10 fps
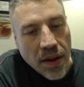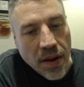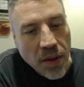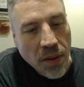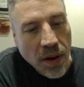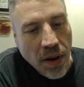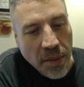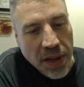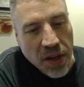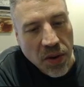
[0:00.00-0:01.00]
oh well. I
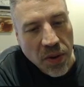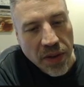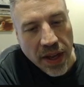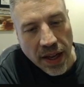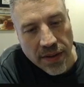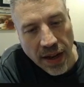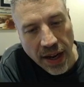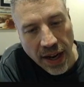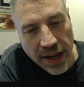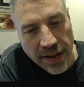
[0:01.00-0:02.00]
mean, the cool thing is I
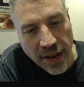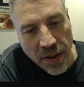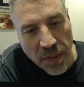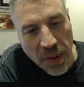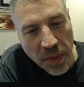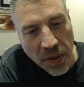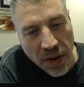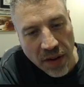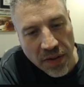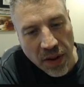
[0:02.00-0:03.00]
can tell that people are
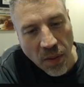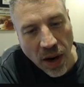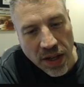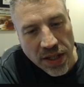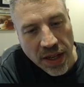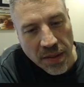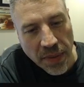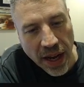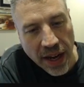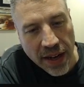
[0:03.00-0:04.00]
definitely watching it
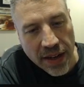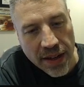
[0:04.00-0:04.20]
back.